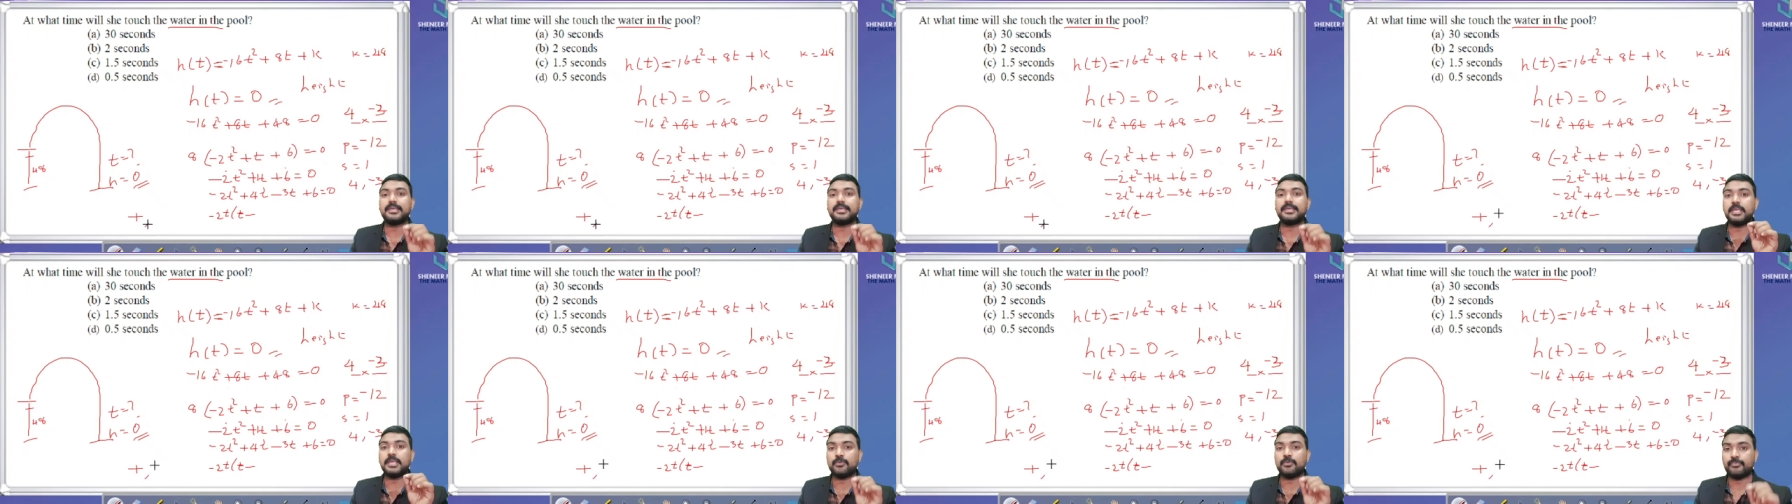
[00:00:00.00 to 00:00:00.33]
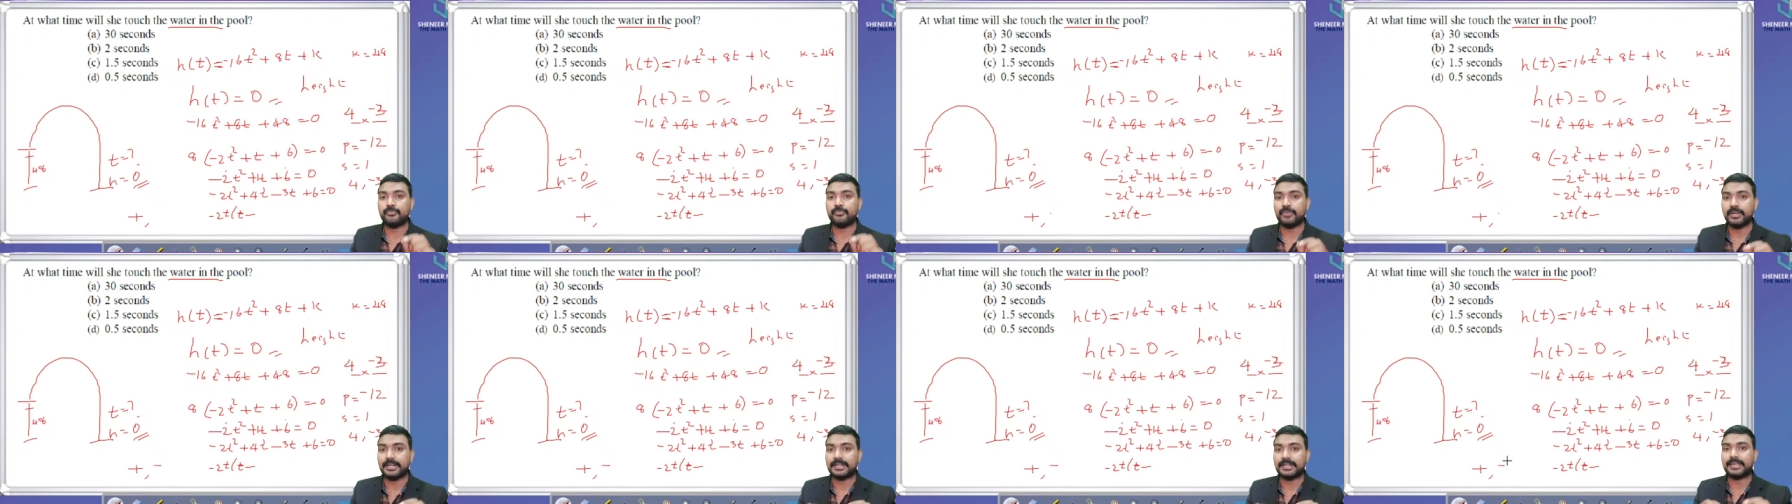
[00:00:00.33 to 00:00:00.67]

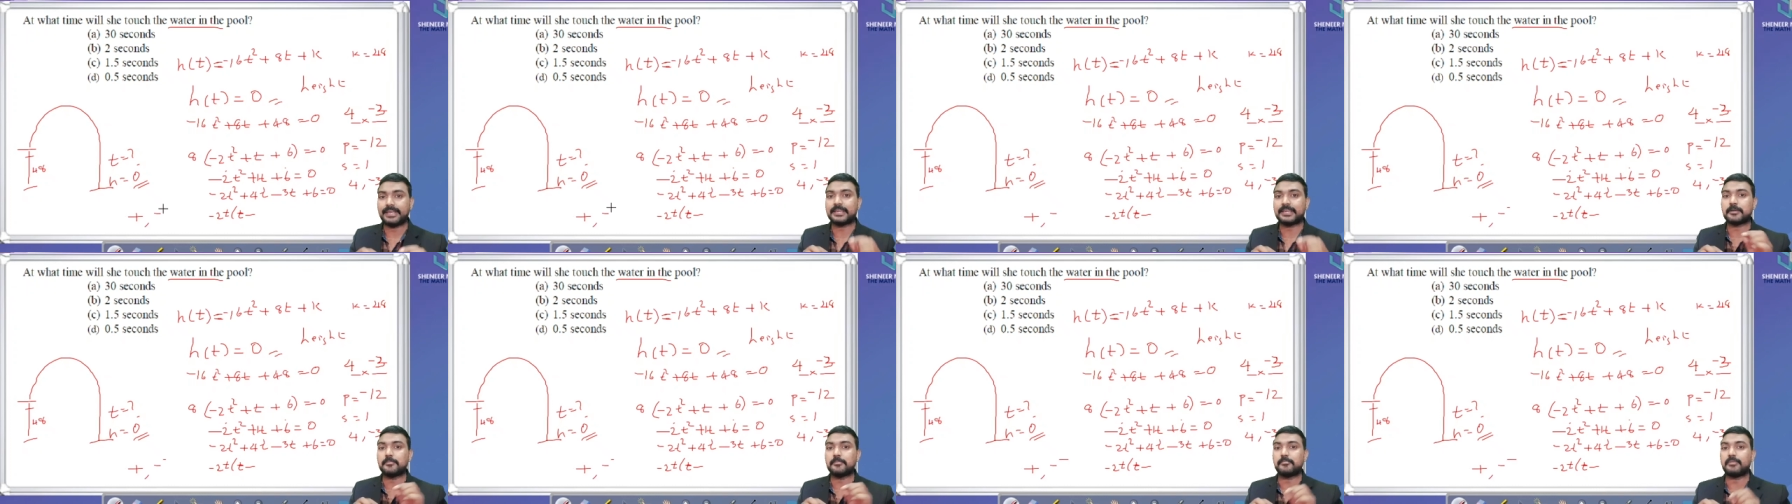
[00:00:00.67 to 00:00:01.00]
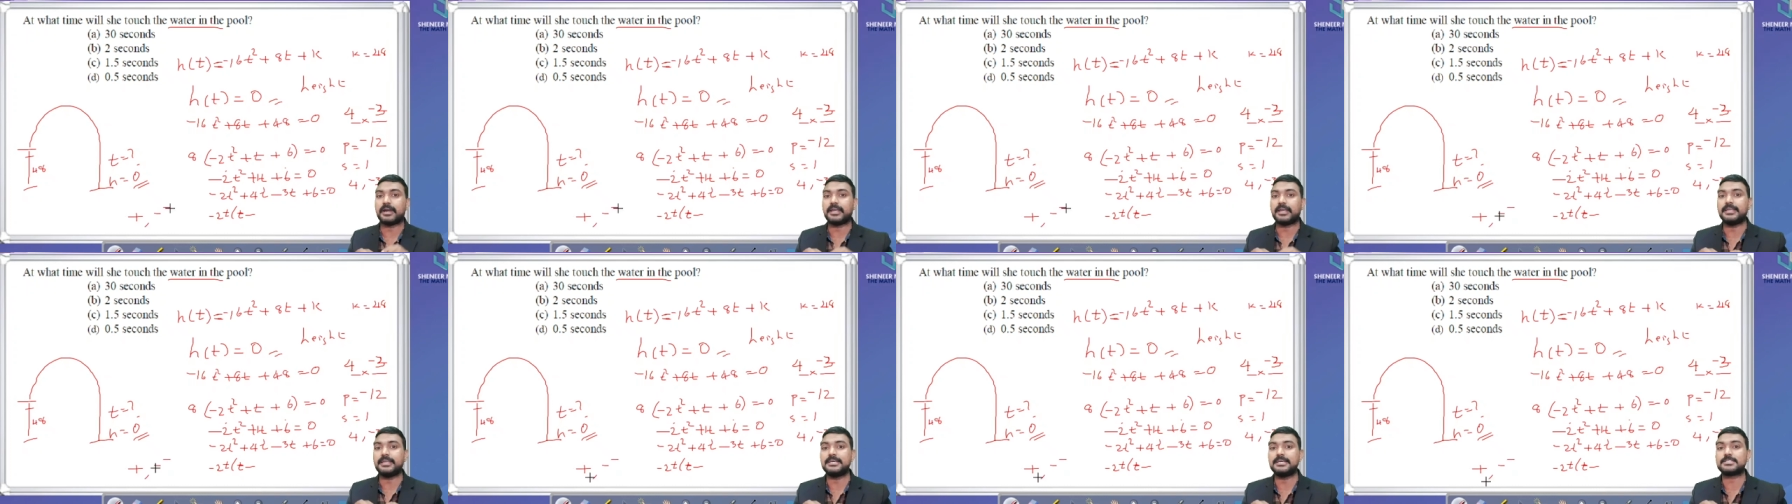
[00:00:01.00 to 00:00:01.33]
if we take
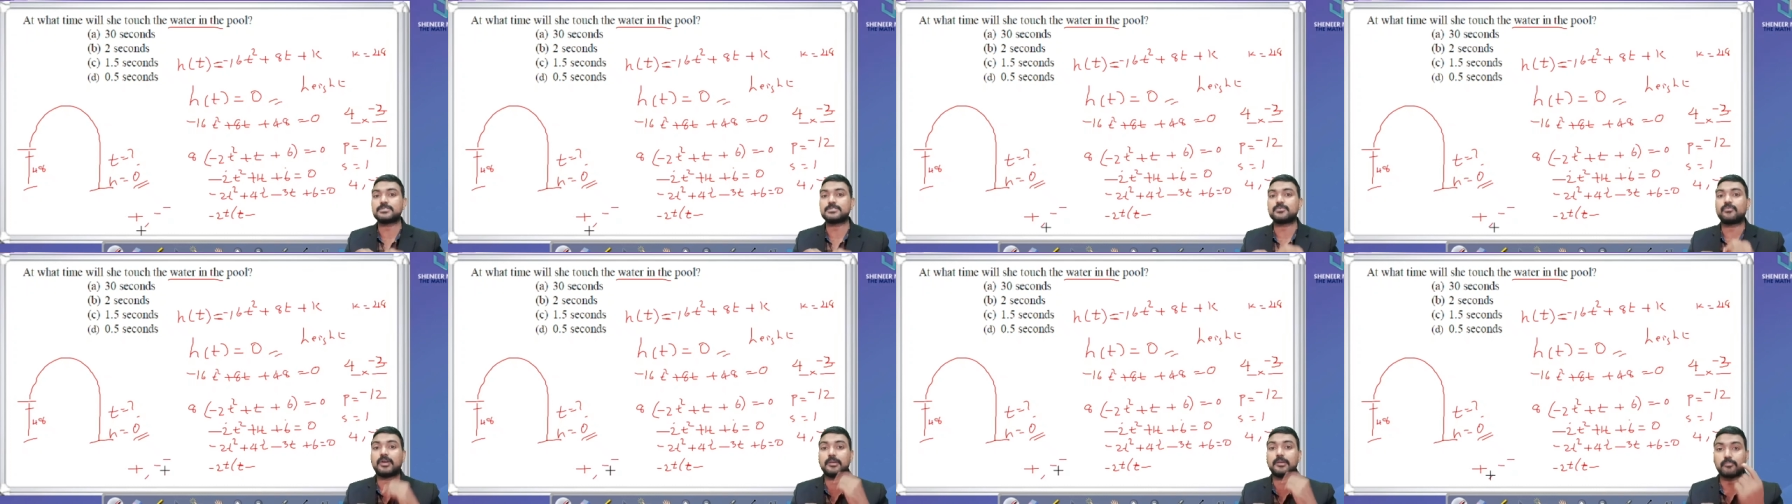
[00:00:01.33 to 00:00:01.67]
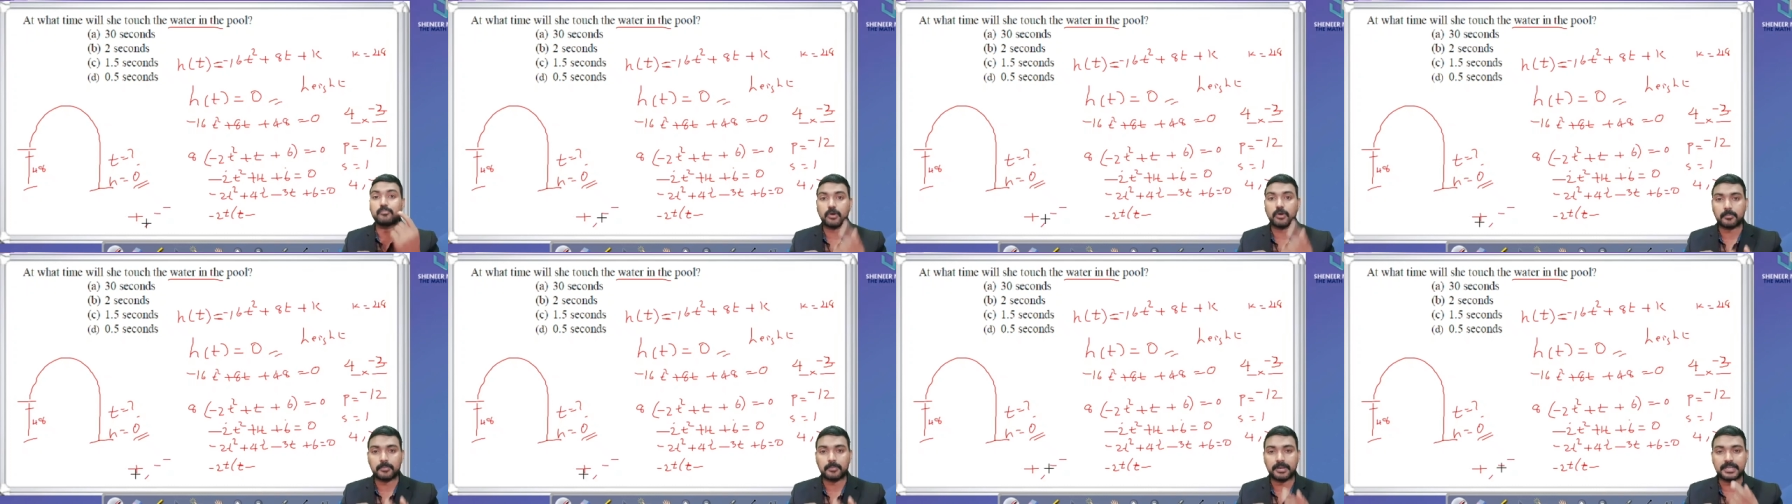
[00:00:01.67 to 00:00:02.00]
minus, one
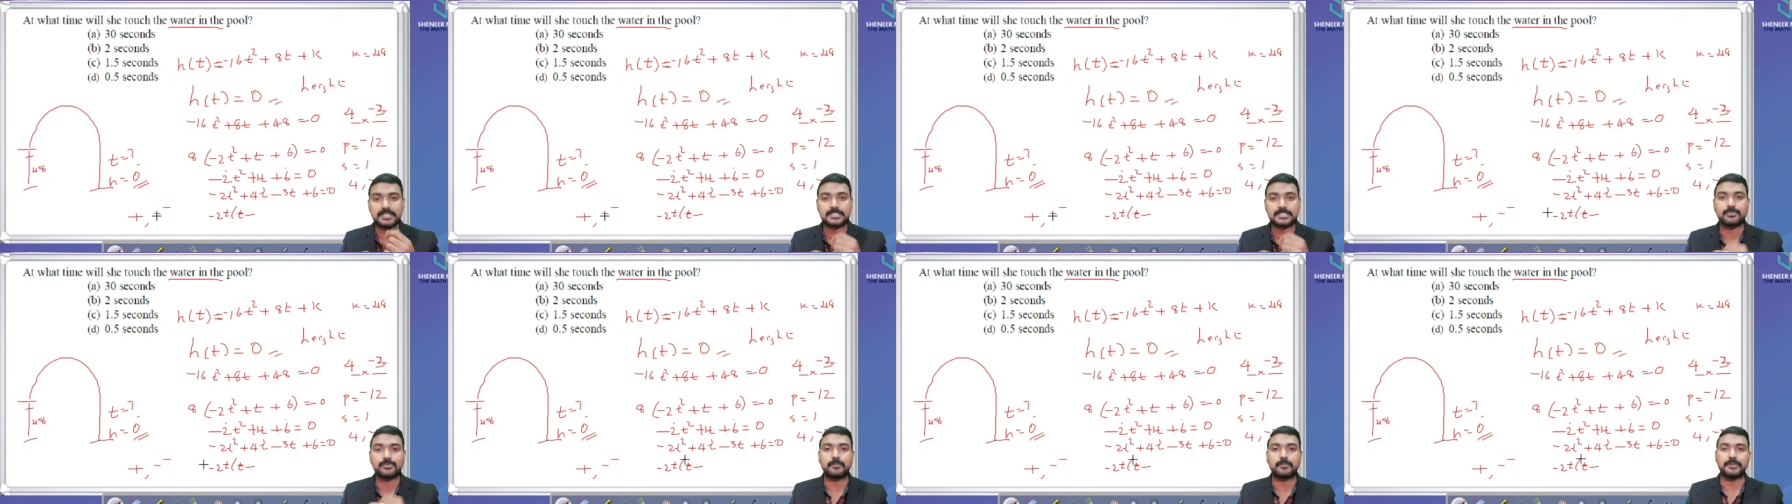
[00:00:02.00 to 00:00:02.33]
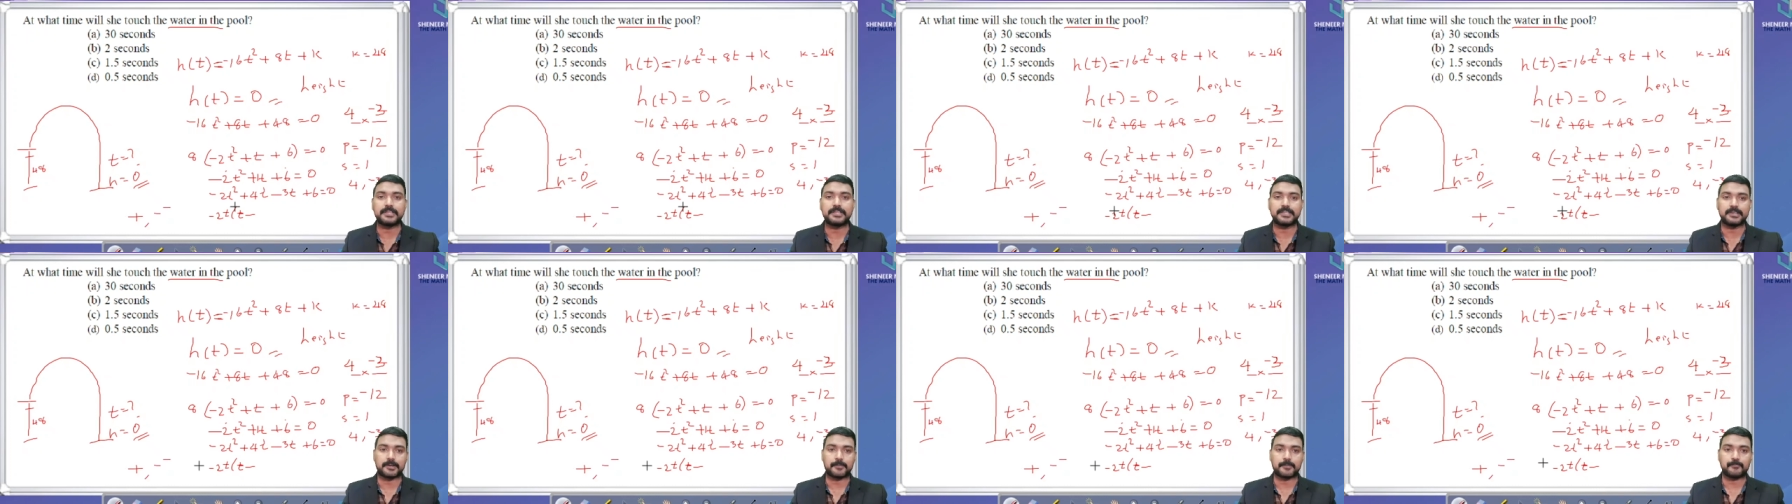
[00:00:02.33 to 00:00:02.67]
more minus will
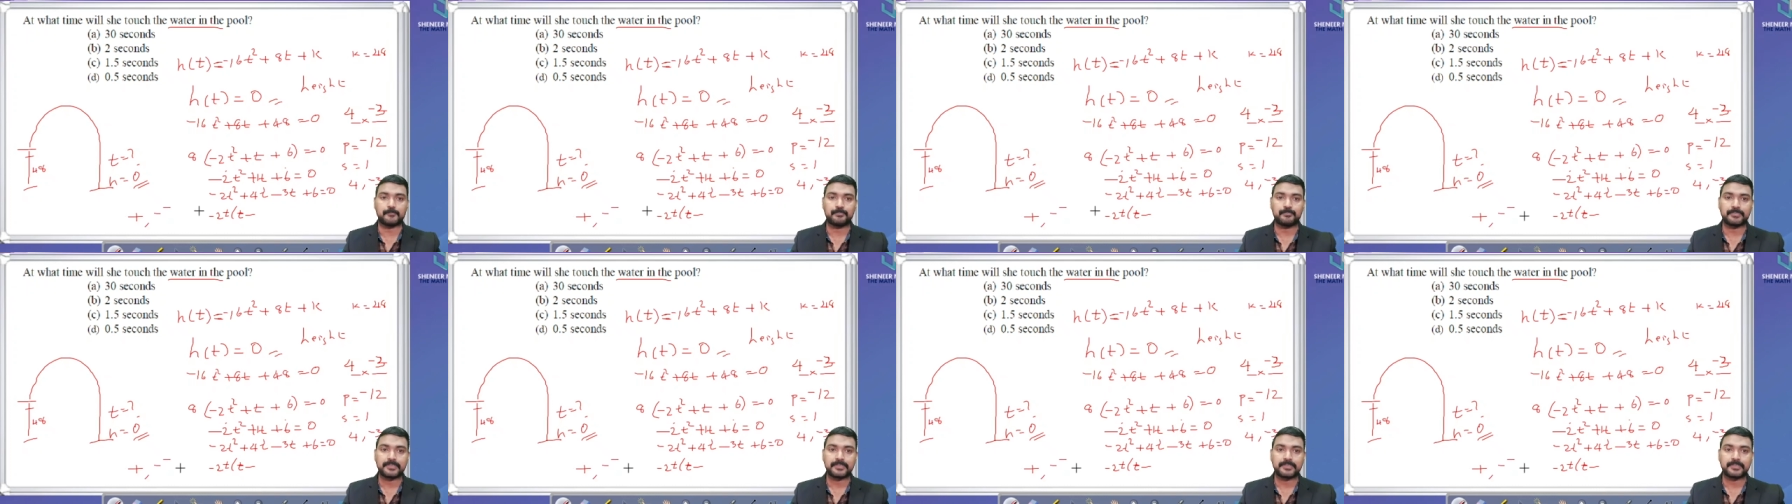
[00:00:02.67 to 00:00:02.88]
be there.